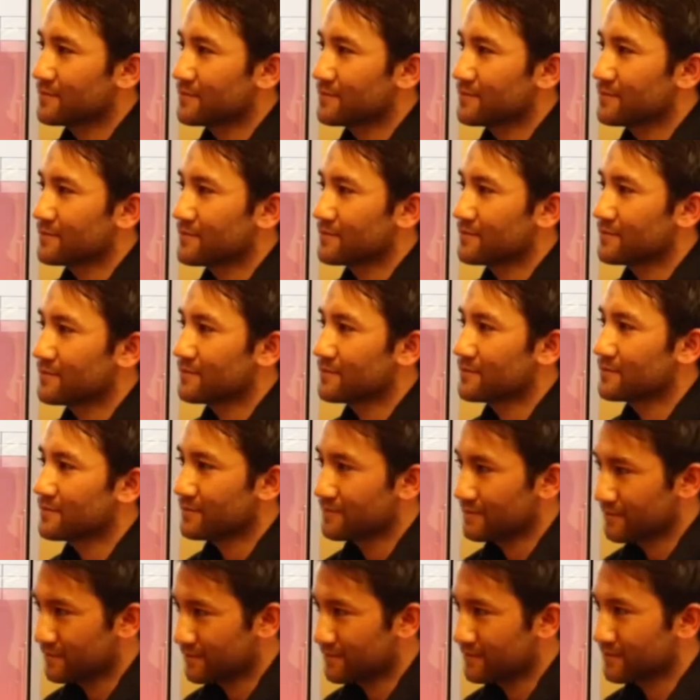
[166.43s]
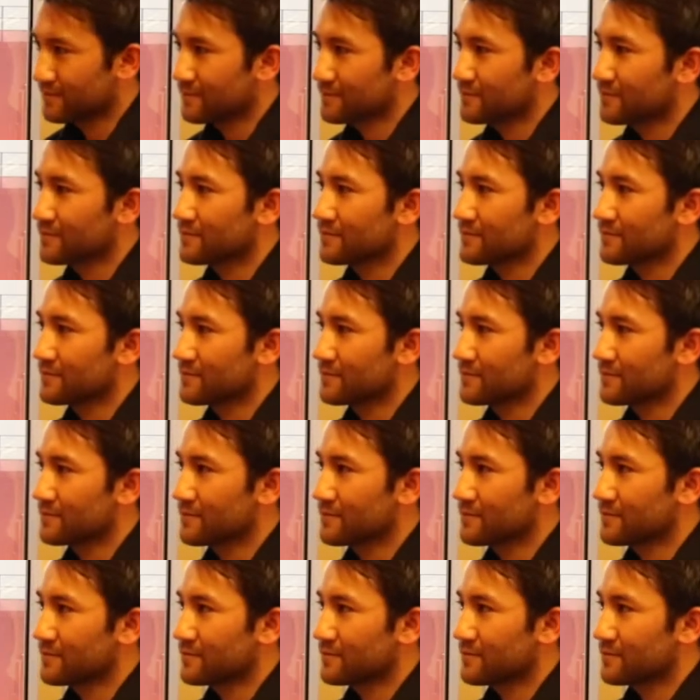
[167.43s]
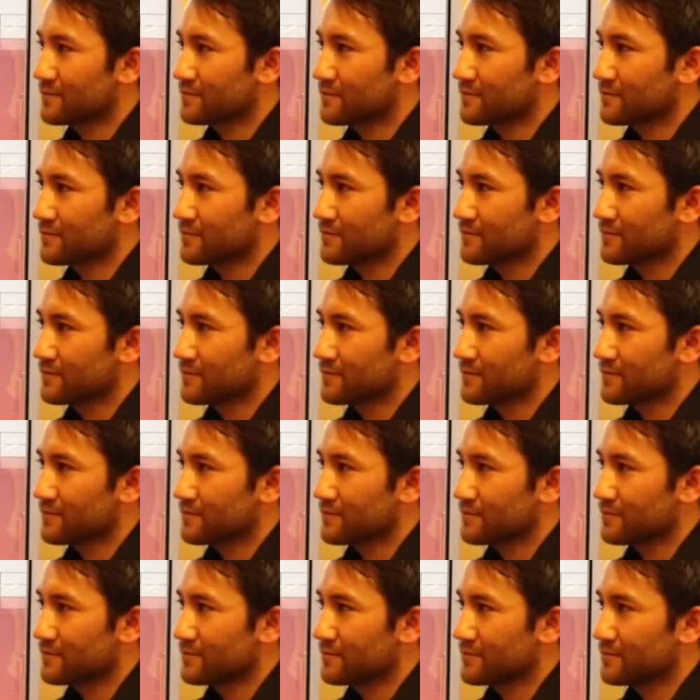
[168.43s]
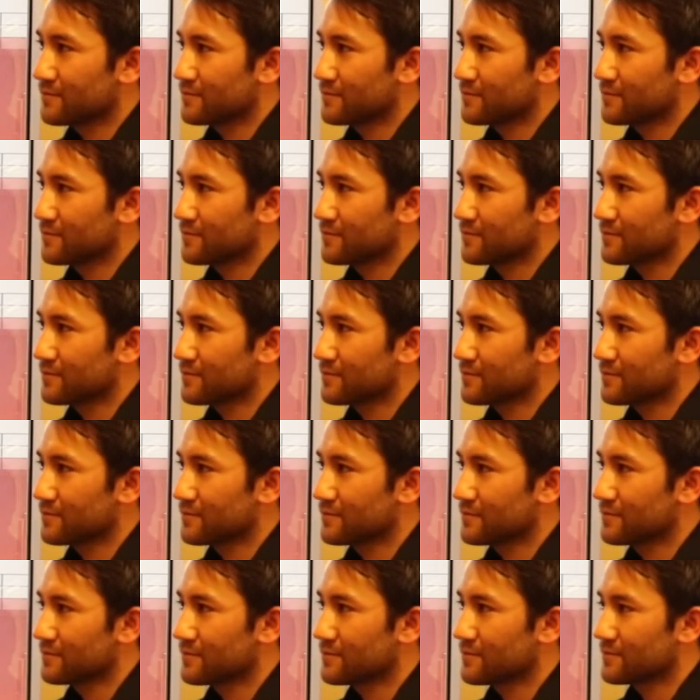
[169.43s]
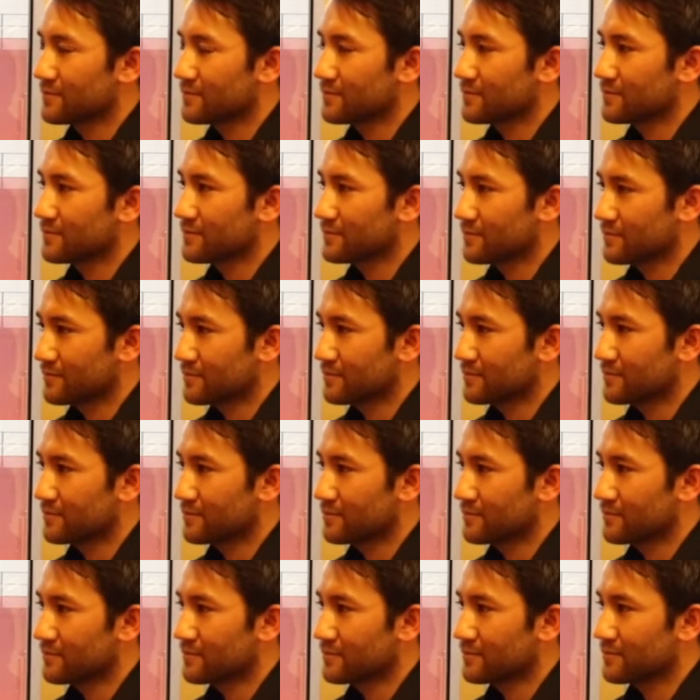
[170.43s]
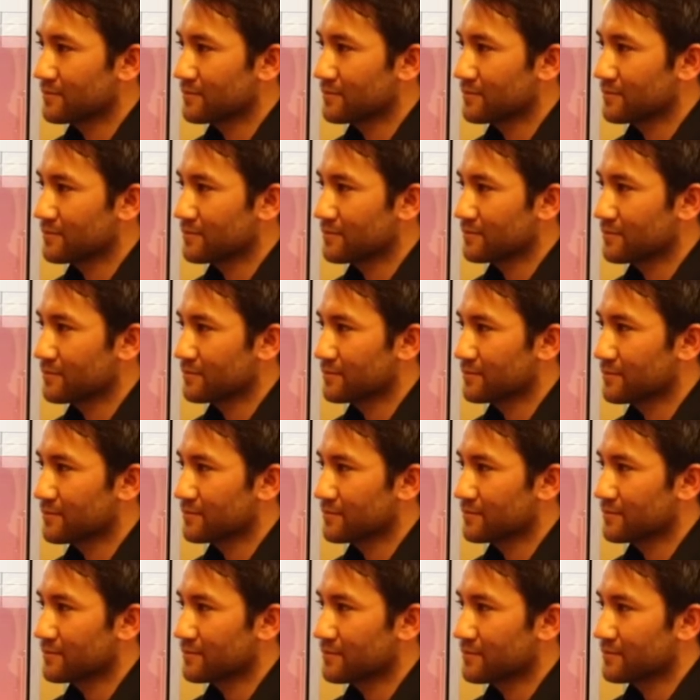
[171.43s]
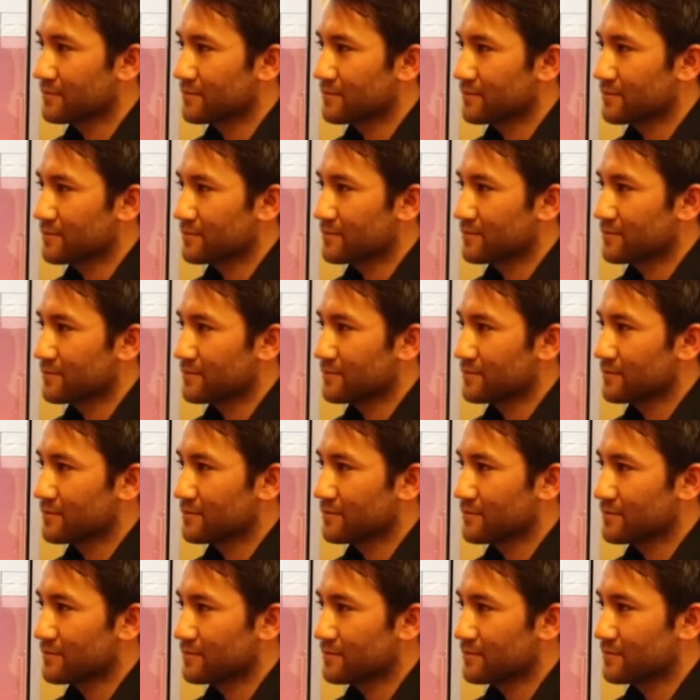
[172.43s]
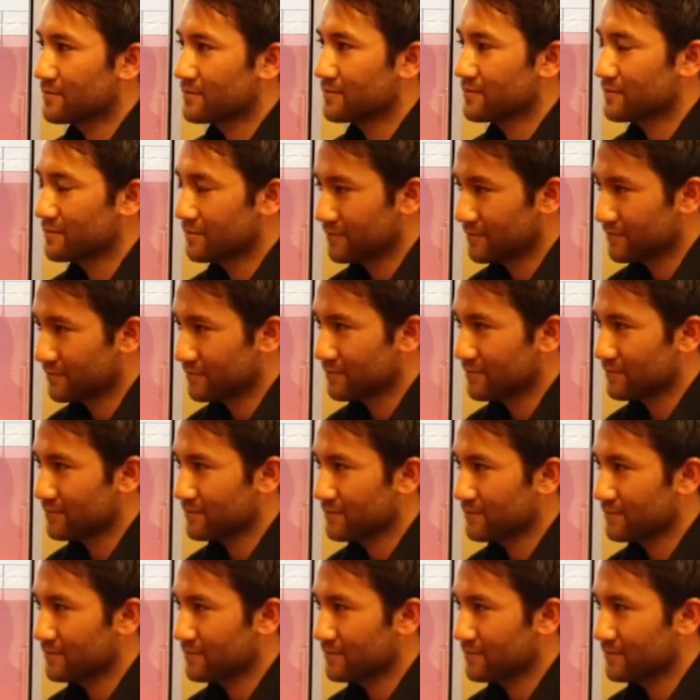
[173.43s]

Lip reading: This person isn't speaking.